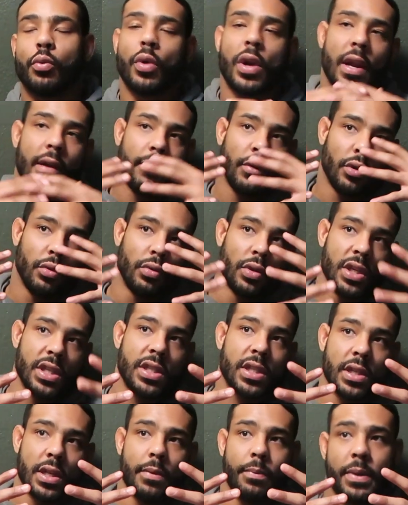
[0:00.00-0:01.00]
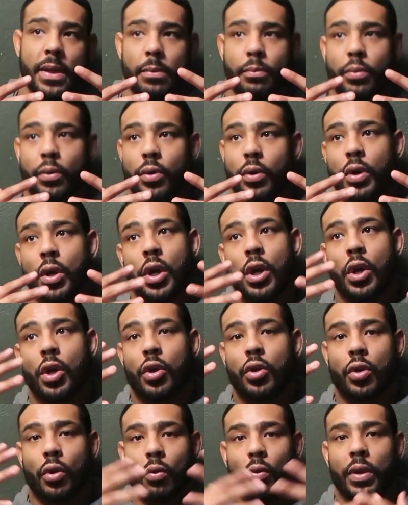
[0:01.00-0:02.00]
And whenever you listen to people,
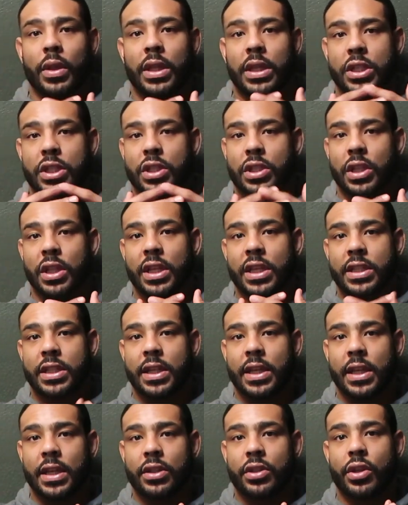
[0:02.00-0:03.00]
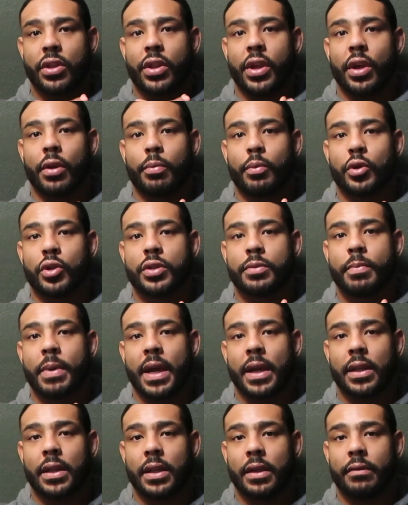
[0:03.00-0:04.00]
you're really just listening to their
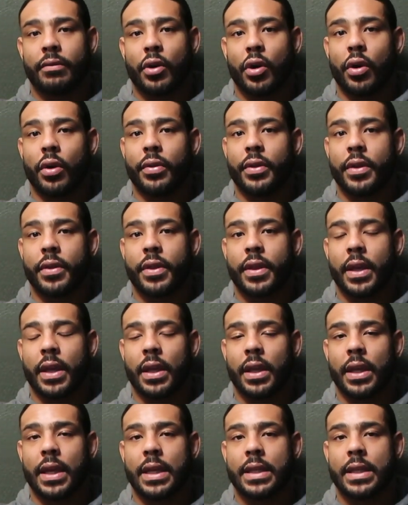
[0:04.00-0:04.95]
perspective on the thing.